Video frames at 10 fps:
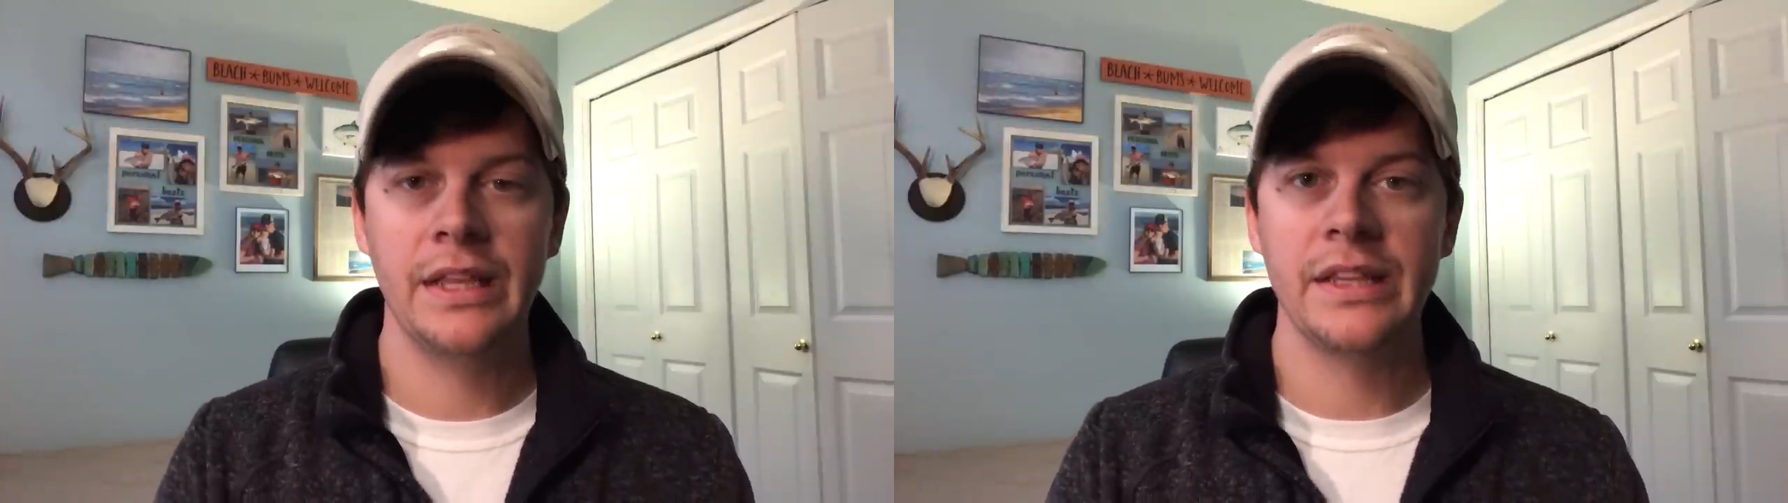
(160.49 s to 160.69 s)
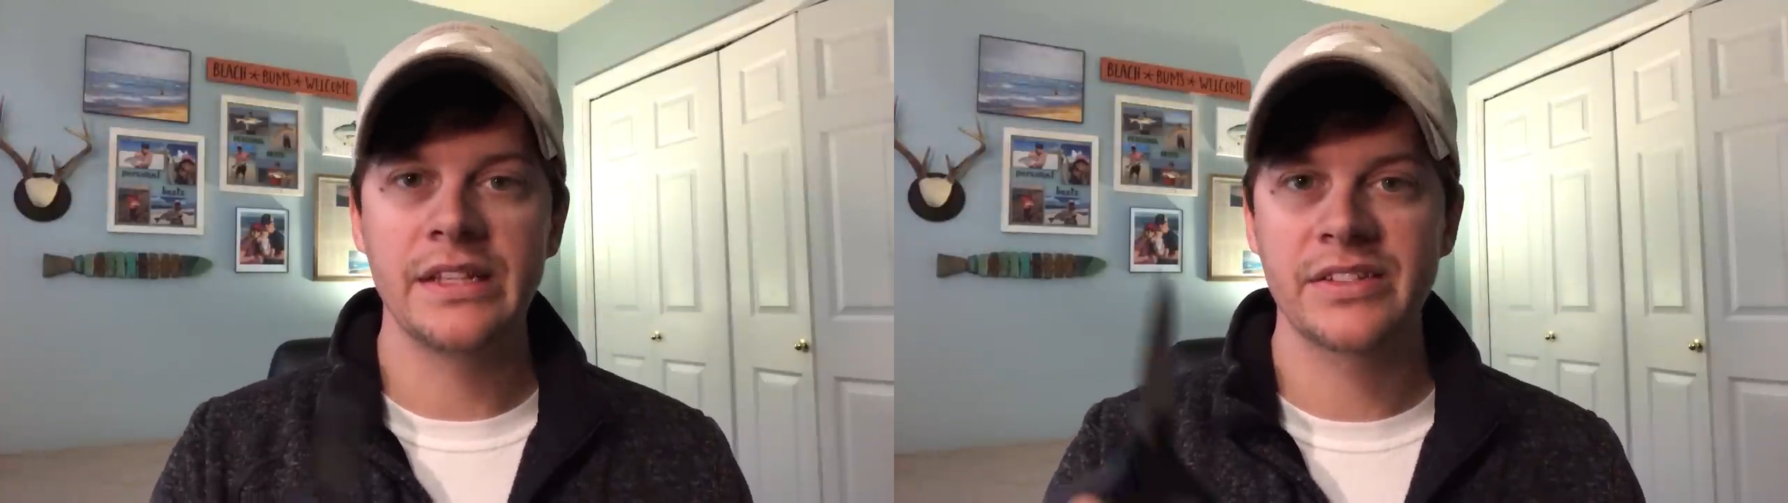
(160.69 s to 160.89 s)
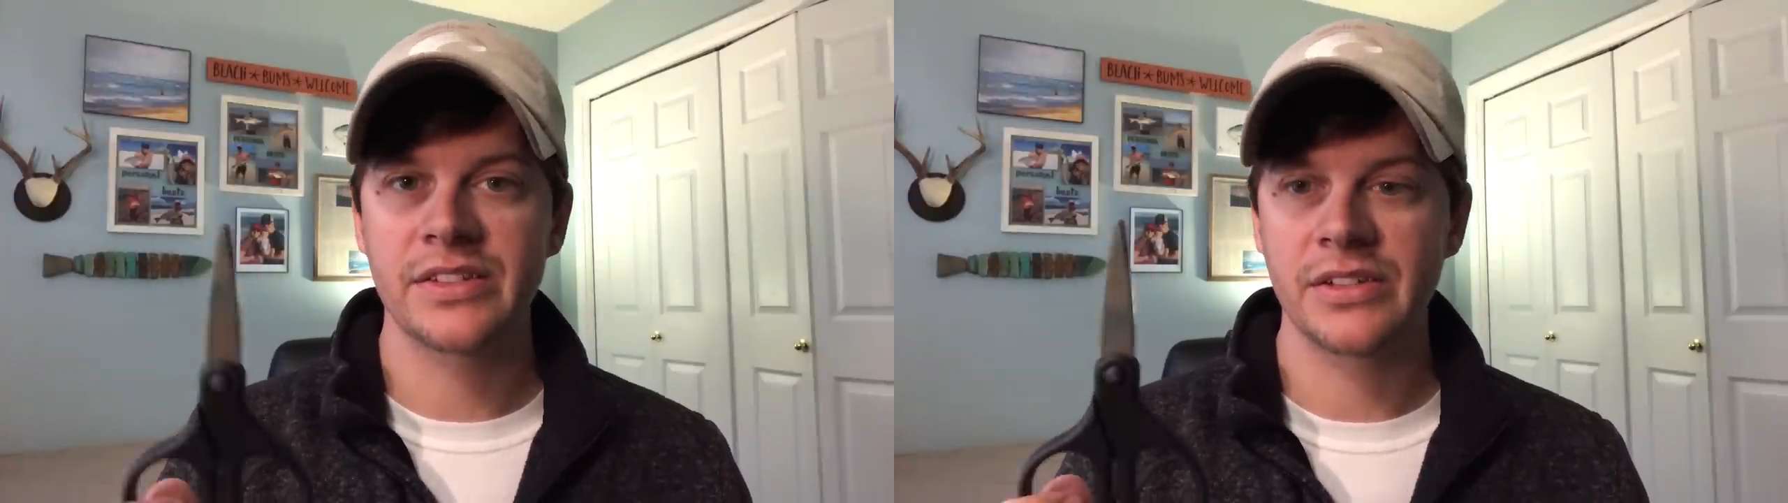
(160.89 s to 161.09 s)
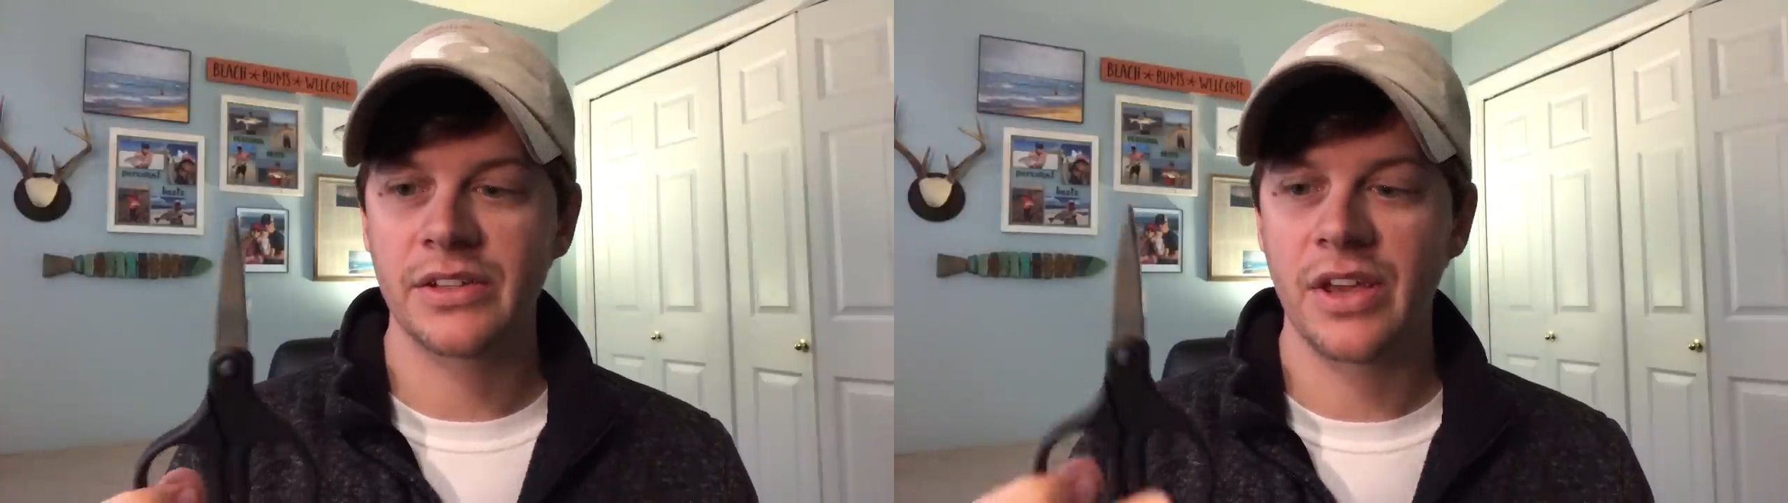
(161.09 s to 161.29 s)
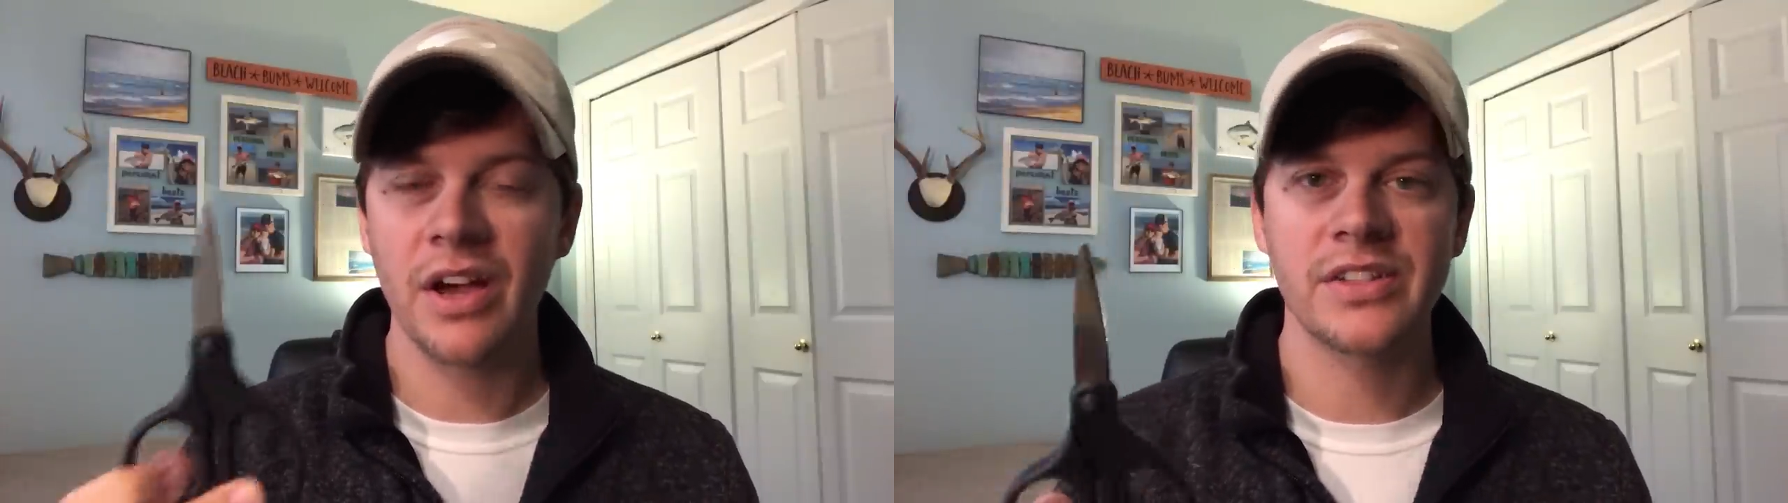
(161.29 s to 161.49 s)
this
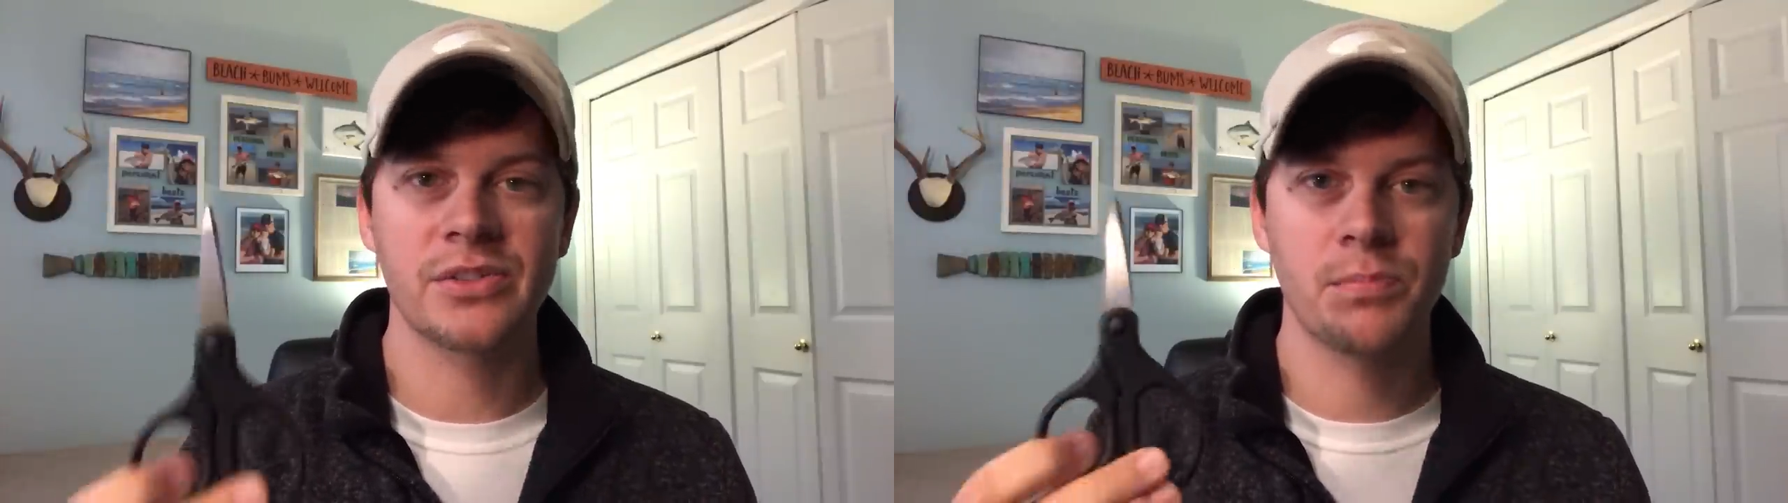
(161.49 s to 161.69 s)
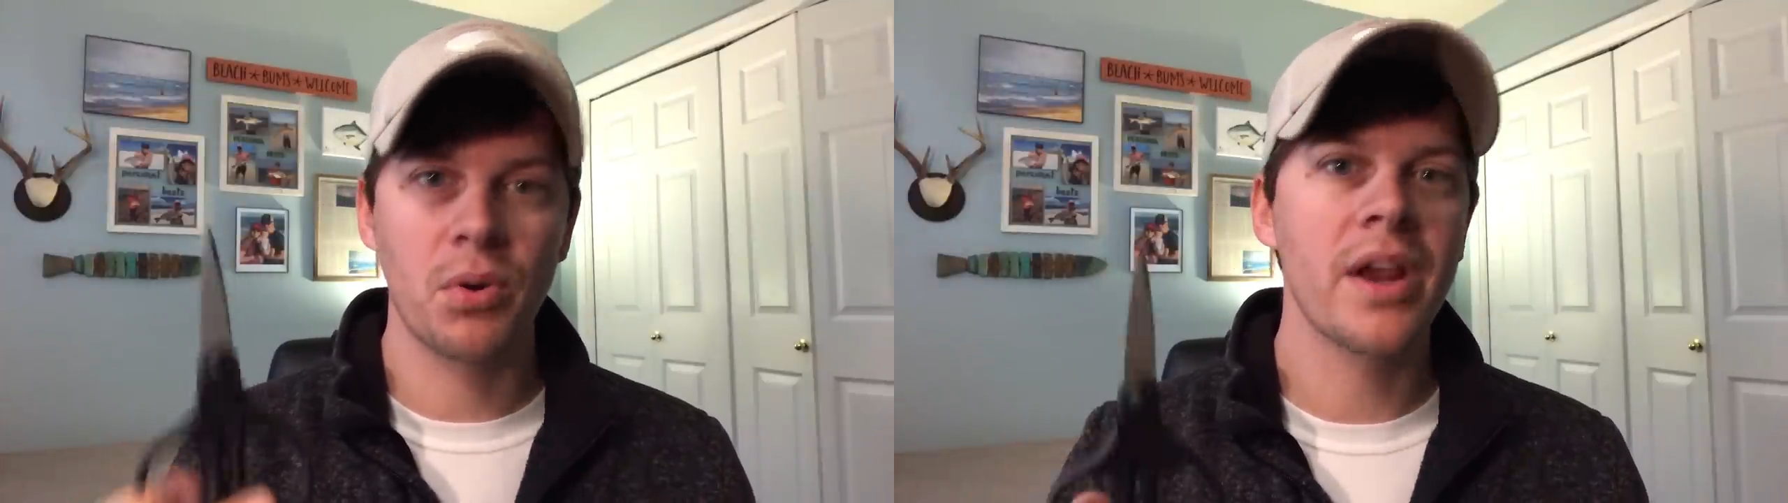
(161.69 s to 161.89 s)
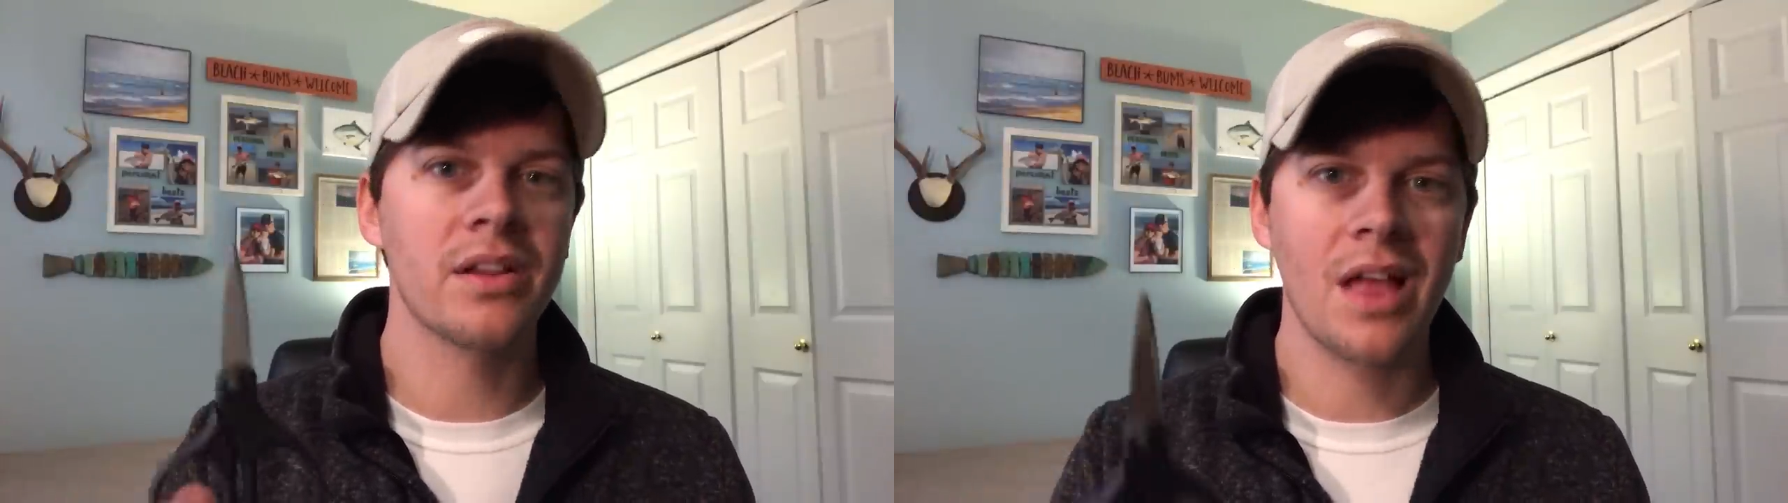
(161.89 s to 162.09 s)
cuts braid